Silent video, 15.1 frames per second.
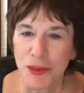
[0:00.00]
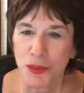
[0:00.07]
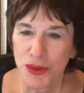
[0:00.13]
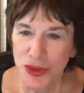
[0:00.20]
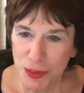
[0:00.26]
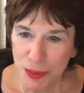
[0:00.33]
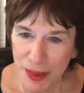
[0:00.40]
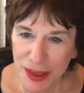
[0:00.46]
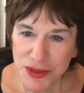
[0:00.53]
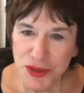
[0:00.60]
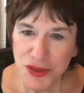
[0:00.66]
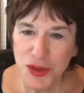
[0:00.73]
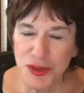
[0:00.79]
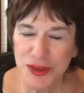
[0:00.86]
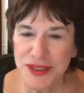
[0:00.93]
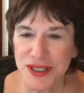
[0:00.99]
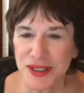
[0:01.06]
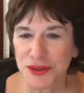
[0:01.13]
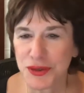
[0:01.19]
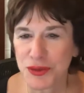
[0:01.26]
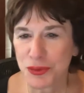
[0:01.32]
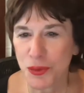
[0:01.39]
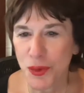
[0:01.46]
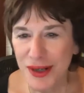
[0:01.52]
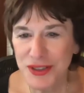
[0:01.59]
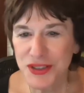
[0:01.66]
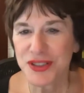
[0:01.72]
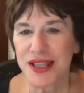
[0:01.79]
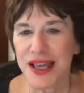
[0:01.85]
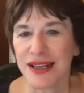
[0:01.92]
What you might do until you
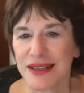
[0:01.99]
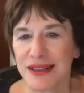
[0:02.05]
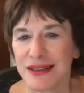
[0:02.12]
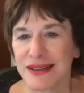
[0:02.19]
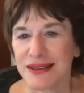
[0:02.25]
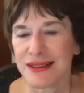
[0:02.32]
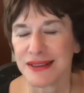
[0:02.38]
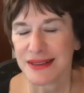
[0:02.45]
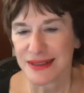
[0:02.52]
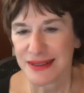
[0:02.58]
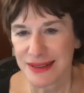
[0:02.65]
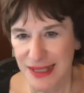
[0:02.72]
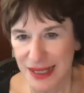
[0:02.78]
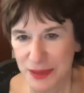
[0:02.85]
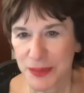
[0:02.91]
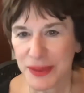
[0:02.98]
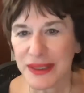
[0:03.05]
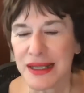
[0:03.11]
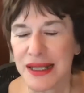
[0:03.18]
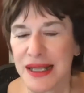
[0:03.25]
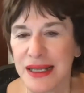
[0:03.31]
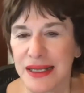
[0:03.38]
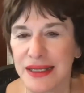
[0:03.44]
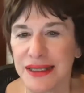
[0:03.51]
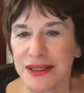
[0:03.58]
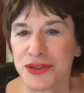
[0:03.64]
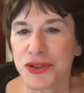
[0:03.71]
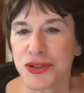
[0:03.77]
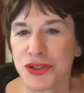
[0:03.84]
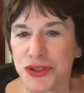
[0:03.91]
watch that segment
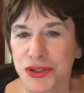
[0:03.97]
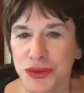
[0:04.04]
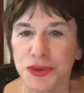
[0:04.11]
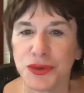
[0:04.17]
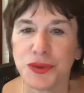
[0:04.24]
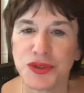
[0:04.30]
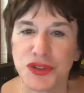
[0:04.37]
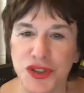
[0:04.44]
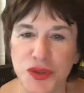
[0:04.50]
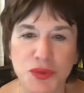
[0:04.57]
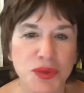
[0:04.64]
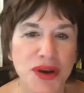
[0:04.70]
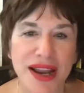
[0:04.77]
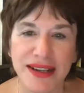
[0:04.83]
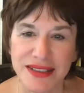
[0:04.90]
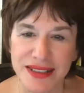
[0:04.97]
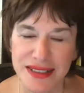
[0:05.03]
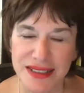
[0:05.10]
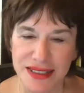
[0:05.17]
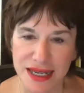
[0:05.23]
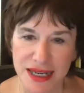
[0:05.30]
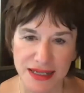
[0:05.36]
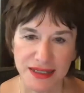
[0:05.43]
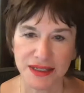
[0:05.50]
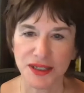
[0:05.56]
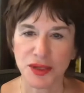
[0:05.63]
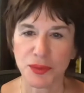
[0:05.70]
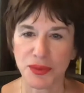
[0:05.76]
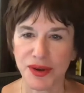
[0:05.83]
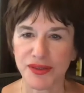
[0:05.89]
is to just practice taking in
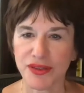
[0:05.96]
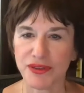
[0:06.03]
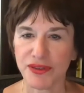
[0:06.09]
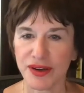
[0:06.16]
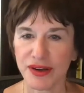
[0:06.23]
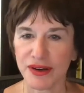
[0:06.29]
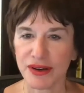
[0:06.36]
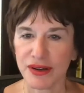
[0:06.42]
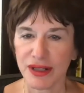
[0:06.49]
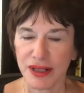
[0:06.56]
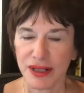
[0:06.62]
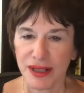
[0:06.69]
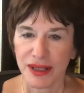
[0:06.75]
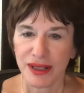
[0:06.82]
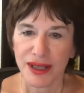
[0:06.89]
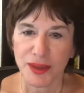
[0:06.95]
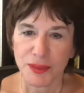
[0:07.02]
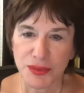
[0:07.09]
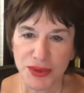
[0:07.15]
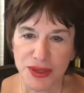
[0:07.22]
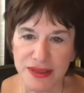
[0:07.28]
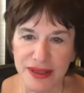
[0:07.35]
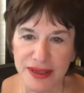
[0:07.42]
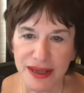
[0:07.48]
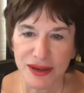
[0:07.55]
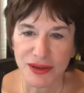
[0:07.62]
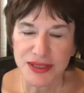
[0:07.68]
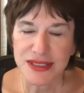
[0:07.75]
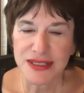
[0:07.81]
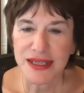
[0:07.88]
a breath of air and breathing
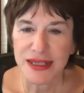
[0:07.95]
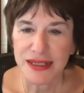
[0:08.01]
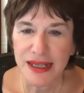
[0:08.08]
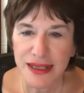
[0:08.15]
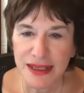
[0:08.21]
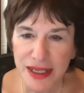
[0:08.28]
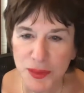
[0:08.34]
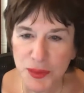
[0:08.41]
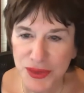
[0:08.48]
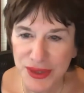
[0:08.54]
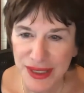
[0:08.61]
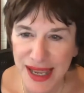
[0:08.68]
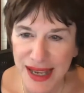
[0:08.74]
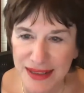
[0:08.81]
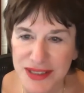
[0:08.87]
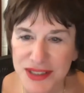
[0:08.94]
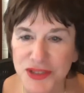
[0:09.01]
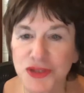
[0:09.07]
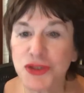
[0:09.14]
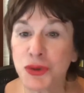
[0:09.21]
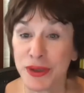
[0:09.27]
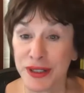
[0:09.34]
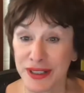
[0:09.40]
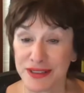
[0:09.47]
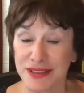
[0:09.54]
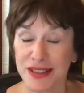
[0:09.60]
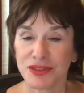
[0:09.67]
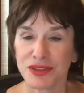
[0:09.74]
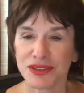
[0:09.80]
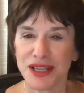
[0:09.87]
out, saying I am relaxed, and doing it
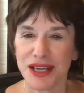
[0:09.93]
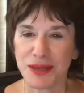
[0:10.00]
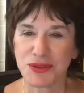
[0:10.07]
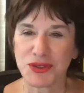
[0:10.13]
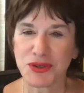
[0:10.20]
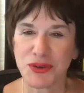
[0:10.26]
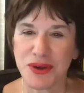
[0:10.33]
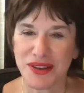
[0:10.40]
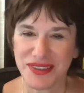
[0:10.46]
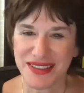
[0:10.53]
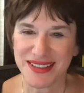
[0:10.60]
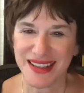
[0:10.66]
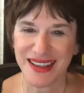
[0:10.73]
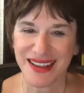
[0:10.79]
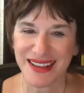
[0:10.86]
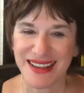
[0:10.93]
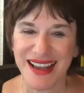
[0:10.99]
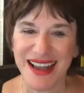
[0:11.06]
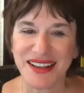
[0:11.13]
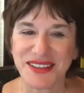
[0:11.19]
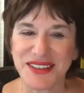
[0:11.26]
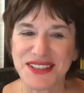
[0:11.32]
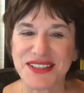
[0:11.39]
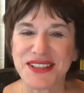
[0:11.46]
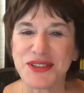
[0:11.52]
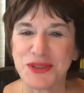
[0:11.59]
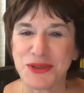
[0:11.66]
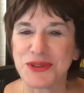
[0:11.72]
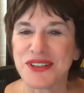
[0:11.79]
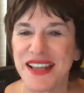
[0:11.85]
several times throughout the day. I'll see
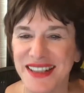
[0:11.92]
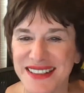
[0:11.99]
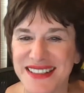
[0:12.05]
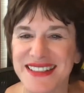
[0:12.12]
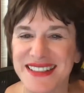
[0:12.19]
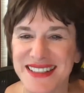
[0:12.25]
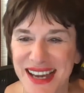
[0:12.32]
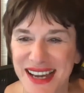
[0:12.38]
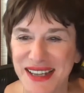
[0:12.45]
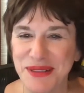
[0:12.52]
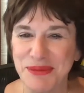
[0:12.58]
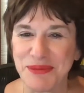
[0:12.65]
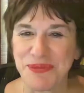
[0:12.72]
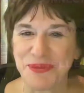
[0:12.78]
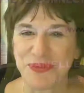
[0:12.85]
you next time.